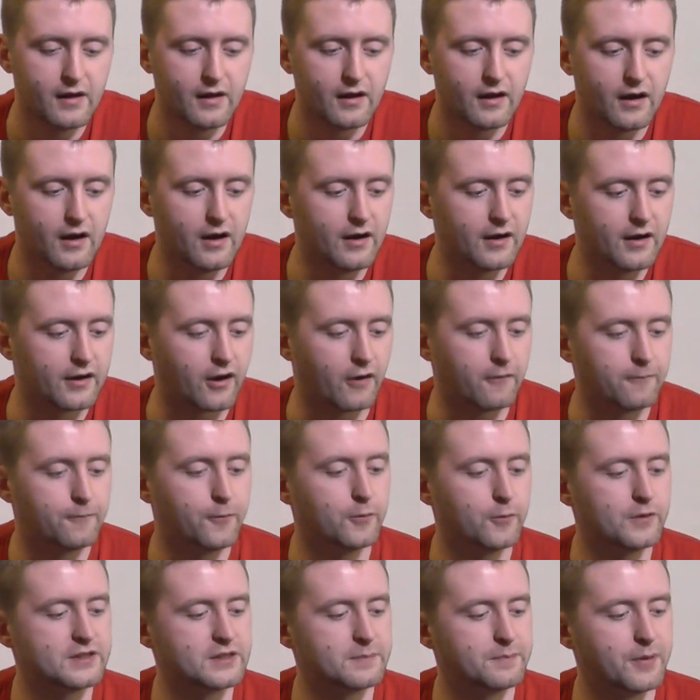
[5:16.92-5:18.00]
Uh, going
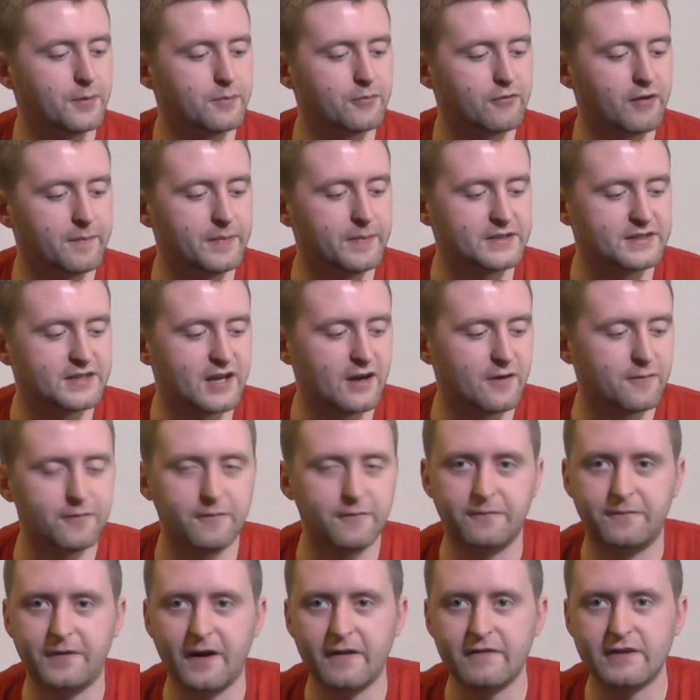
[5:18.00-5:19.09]
forward is the pump grip itself,
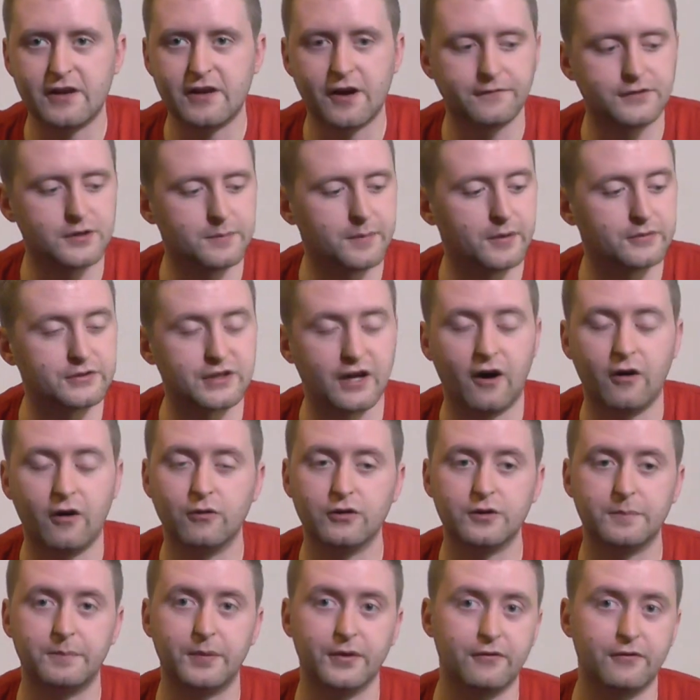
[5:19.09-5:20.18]
very comfortable to
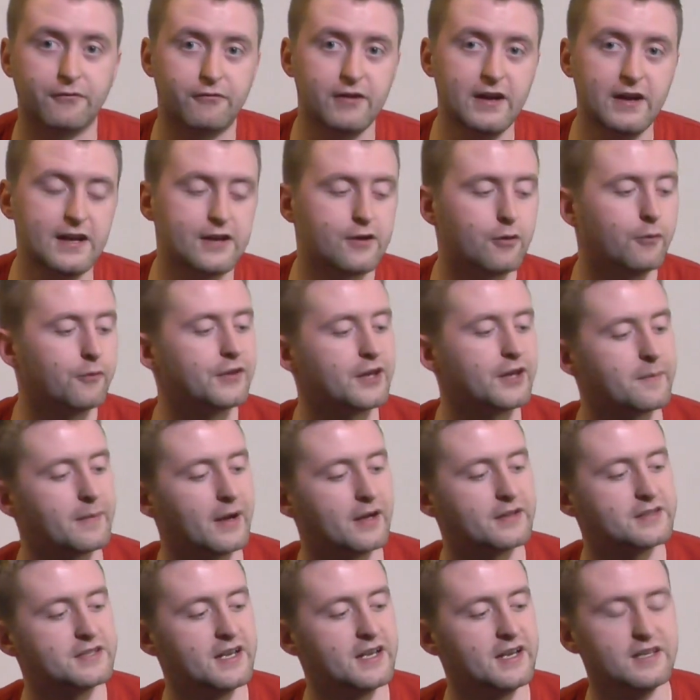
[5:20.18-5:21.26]
hold, but the really cool thing
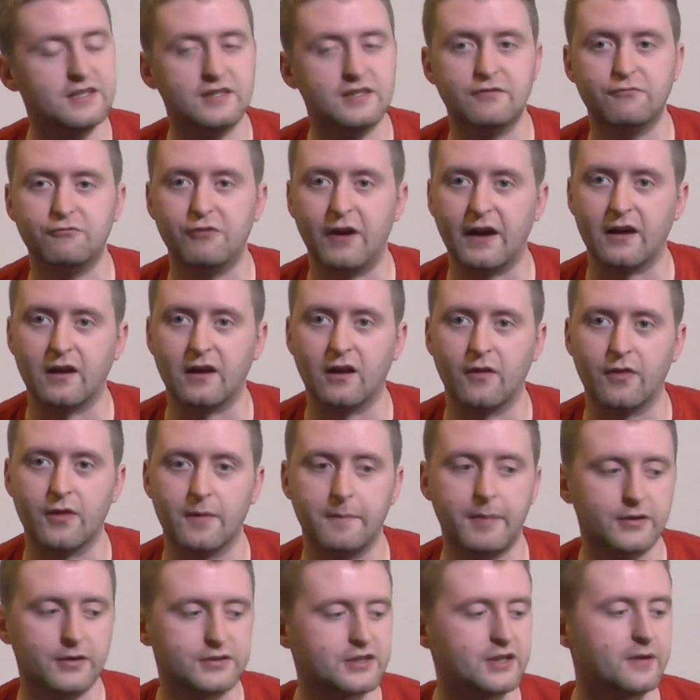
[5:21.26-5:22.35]
about it is the rail on the
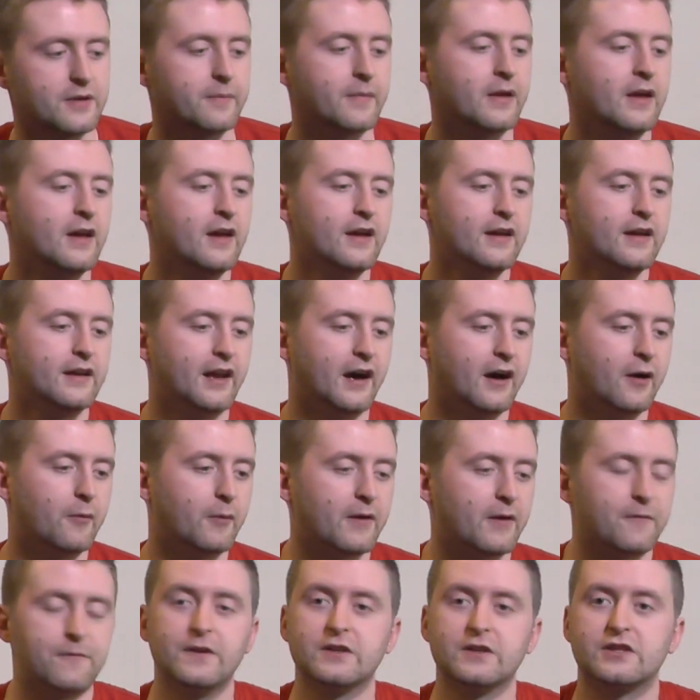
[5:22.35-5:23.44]
bottom. Now when
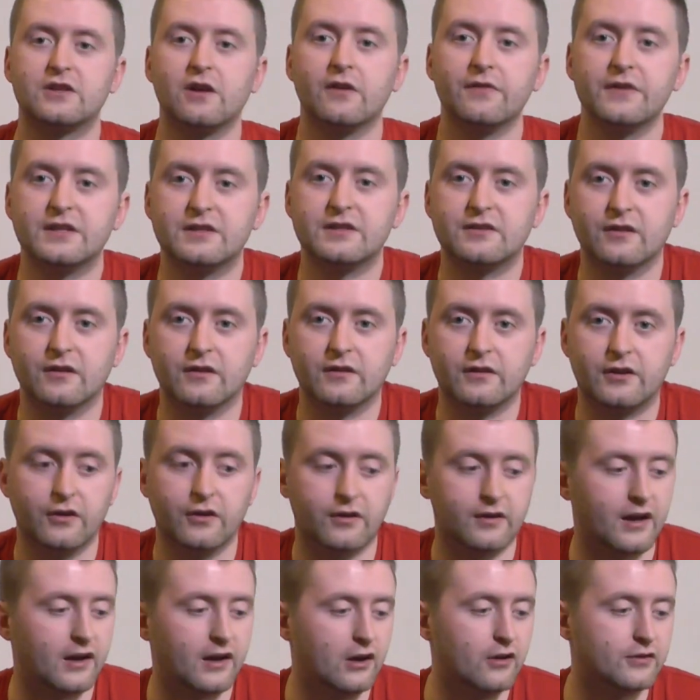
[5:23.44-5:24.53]
I first got this
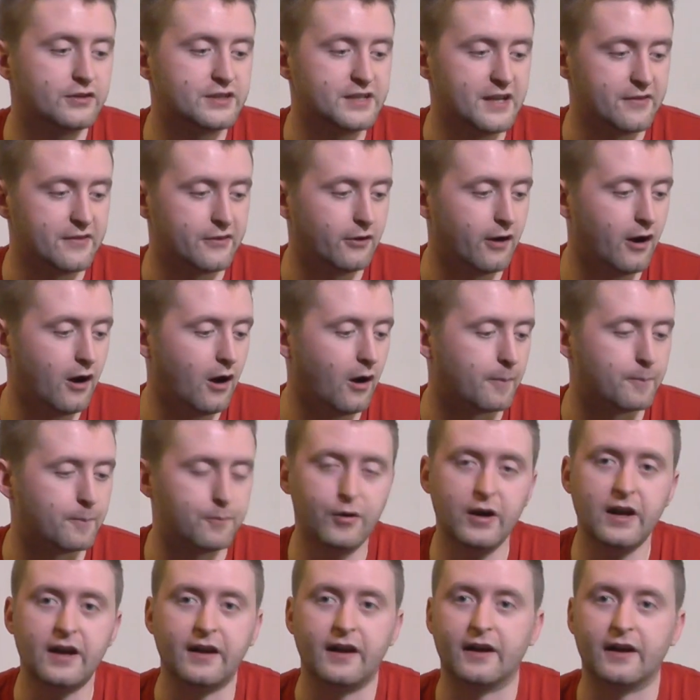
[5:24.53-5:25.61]
gun I looked at it and thought, oh
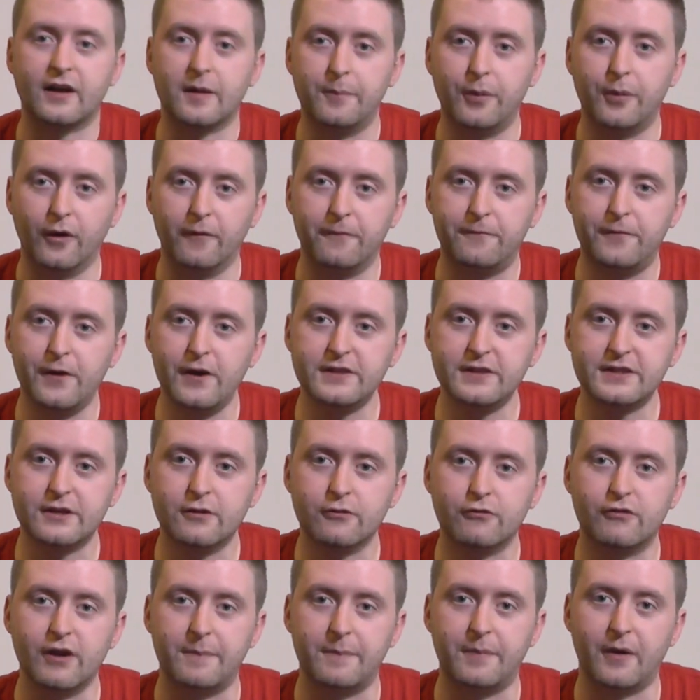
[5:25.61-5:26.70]
brilliant, I can put a vertical
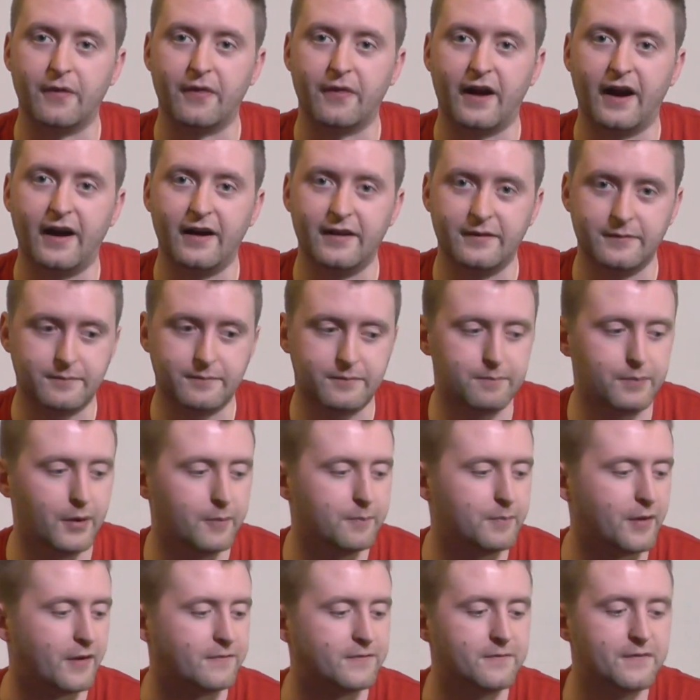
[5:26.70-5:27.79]
grip on that and
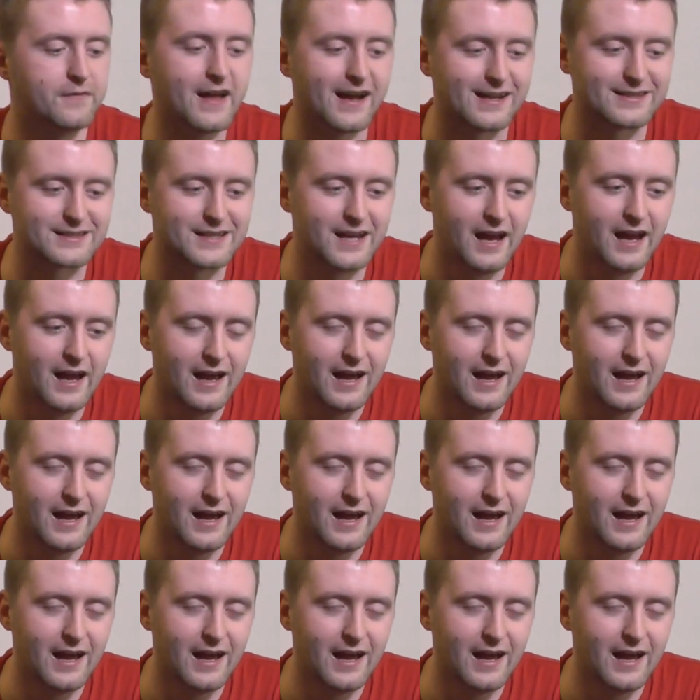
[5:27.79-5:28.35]
pump off of that.